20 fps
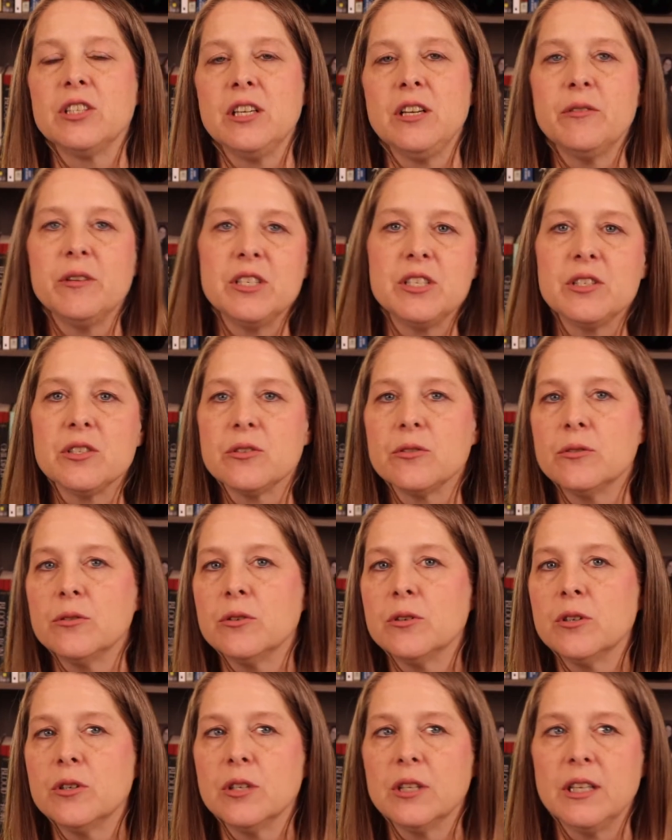He went to
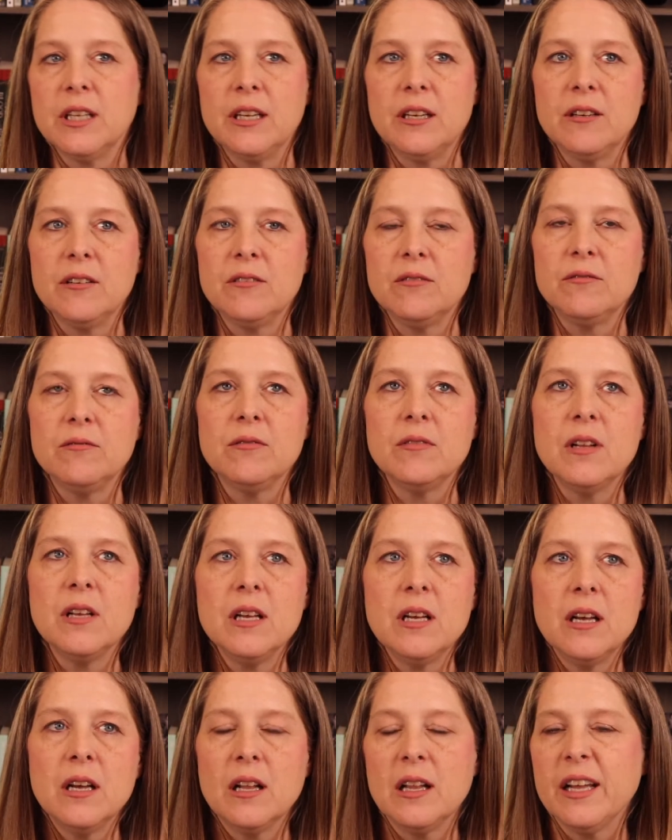school and
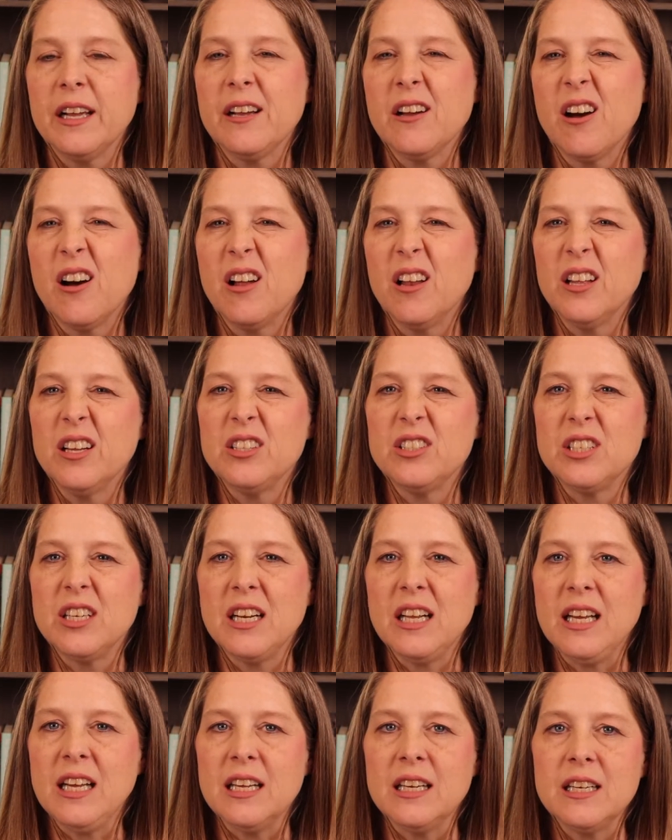like college, and
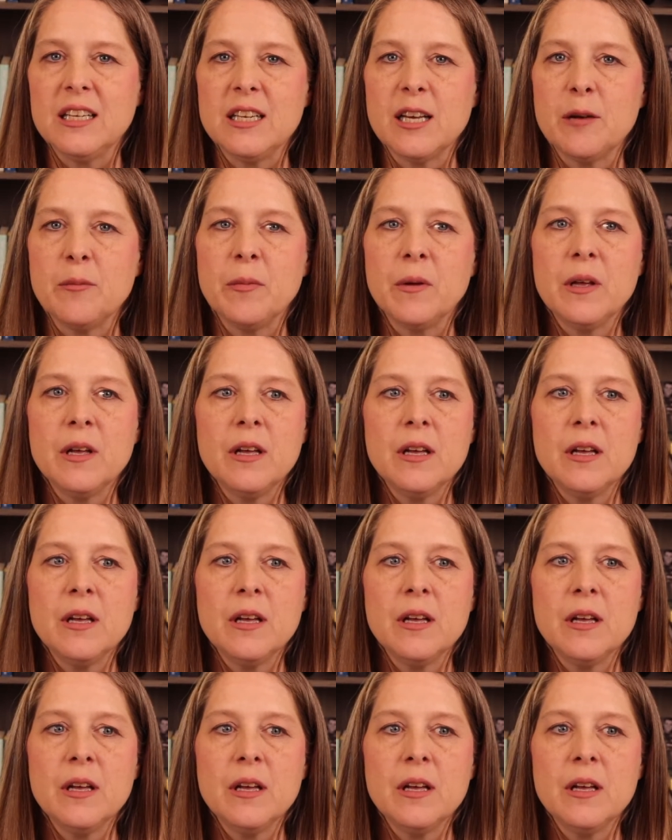he ended up